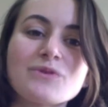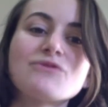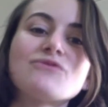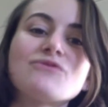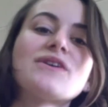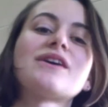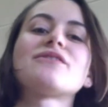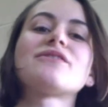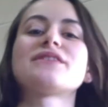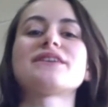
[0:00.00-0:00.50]
we
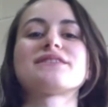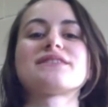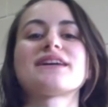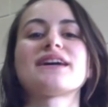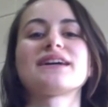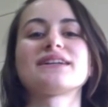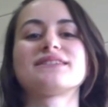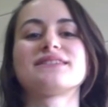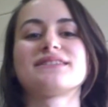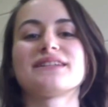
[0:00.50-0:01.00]
found is
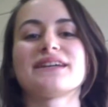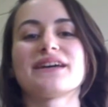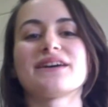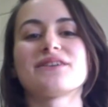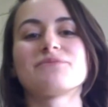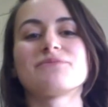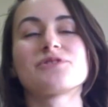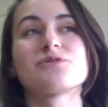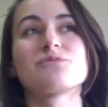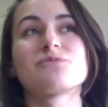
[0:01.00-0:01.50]
that
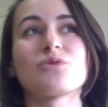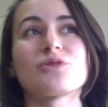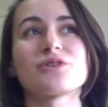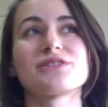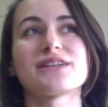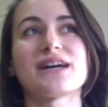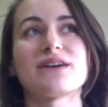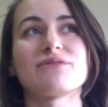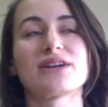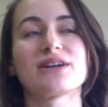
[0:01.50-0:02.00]
it's
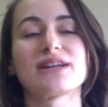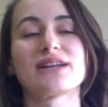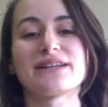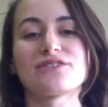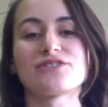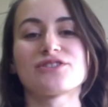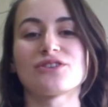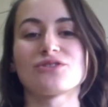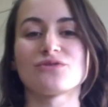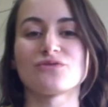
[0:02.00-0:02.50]
important to have a
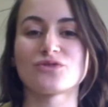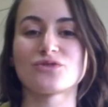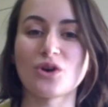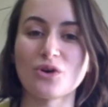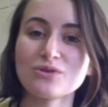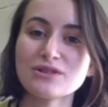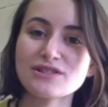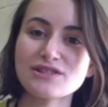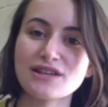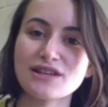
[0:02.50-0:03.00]
clear set of
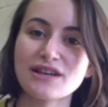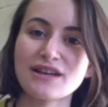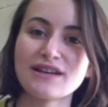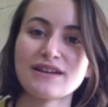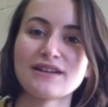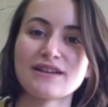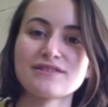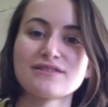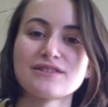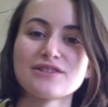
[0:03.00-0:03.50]
goals
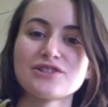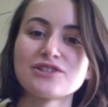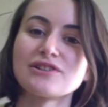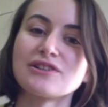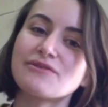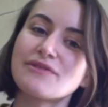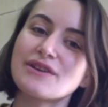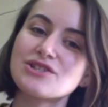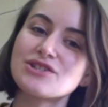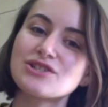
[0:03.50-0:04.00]
as a
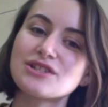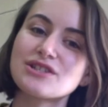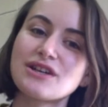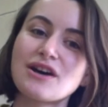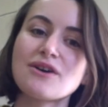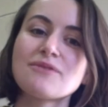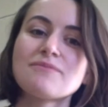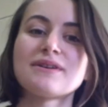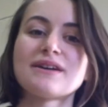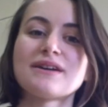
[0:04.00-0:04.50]
digital
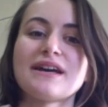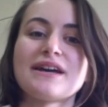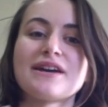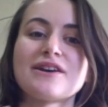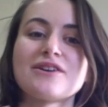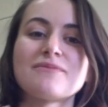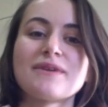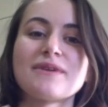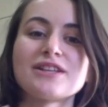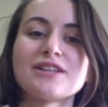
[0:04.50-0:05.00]
innovation hub
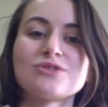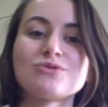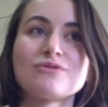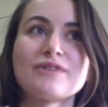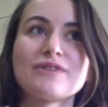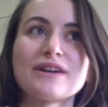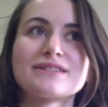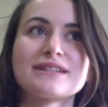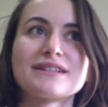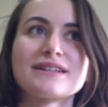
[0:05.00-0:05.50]
and
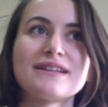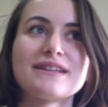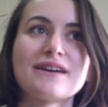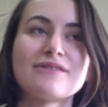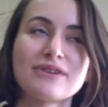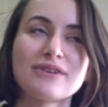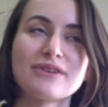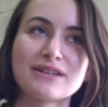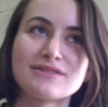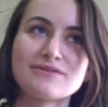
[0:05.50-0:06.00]
to
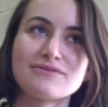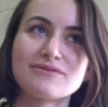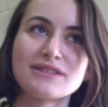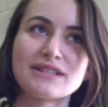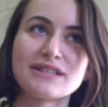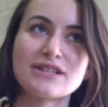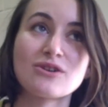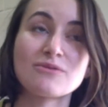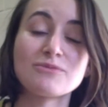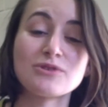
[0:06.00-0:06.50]

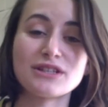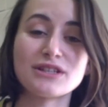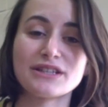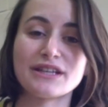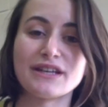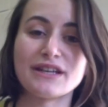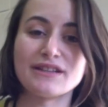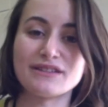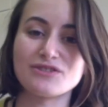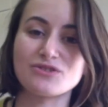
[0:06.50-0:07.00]
effectively
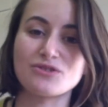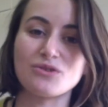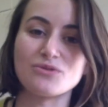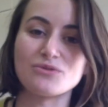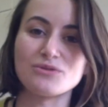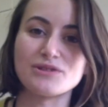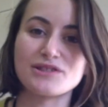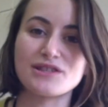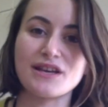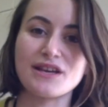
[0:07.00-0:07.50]
communicate these
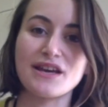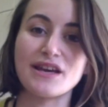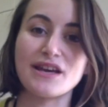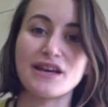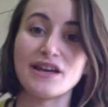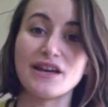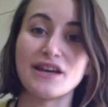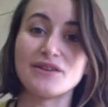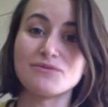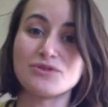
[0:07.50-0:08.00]
goals
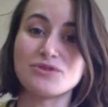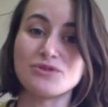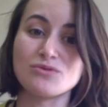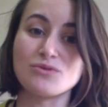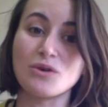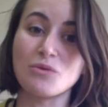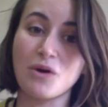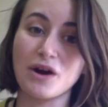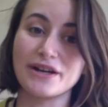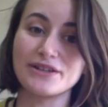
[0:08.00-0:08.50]

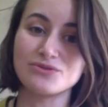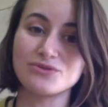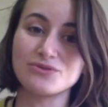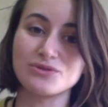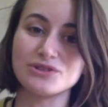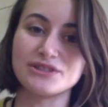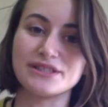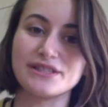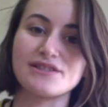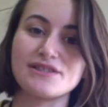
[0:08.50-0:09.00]
to a
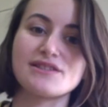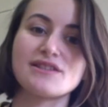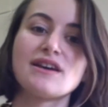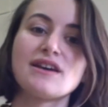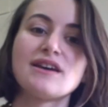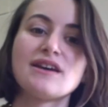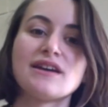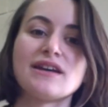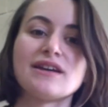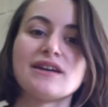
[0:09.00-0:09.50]
wide
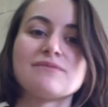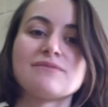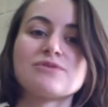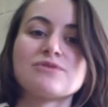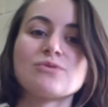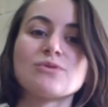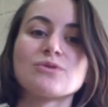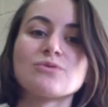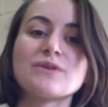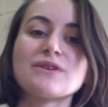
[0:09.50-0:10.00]
audience.
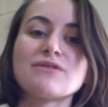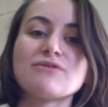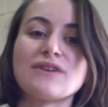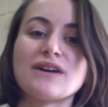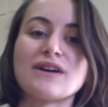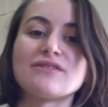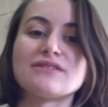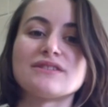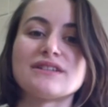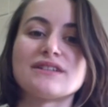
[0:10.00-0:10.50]
So what we
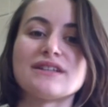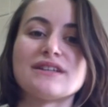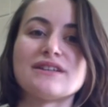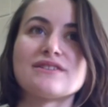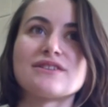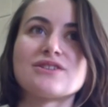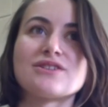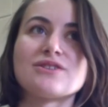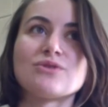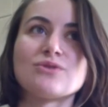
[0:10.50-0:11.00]
found
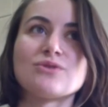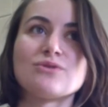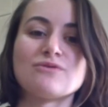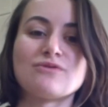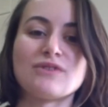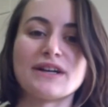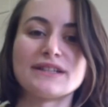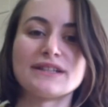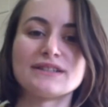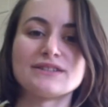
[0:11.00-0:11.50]
is that if
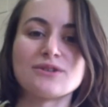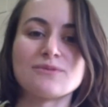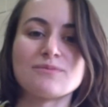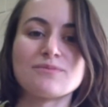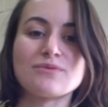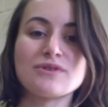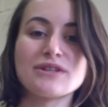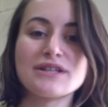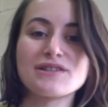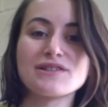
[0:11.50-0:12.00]
you invite
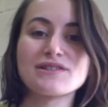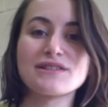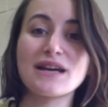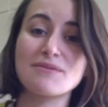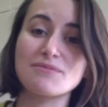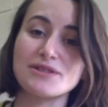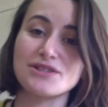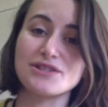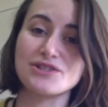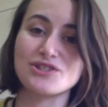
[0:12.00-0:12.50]
a
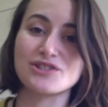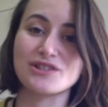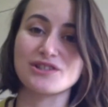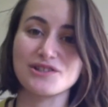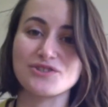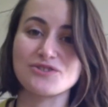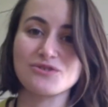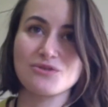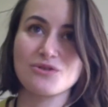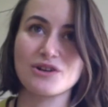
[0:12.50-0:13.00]

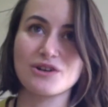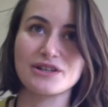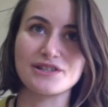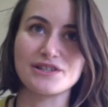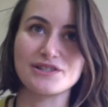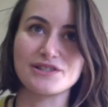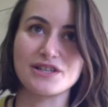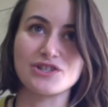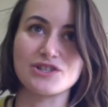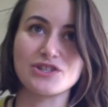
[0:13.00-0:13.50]
pre-established cluster
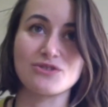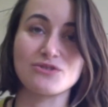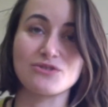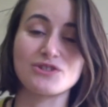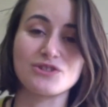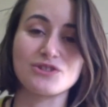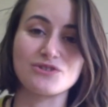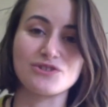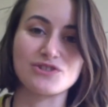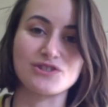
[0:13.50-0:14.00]
organization
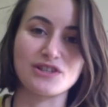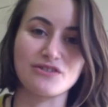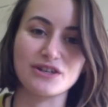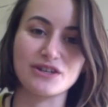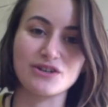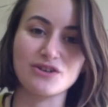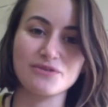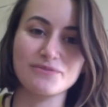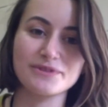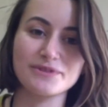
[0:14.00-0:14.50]
onto your
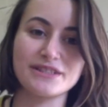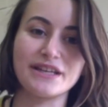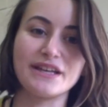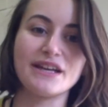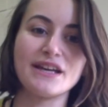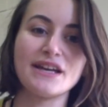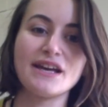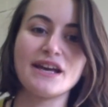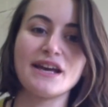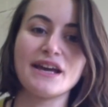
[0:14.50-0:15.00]
steering
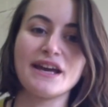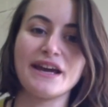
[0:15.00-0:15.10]
committee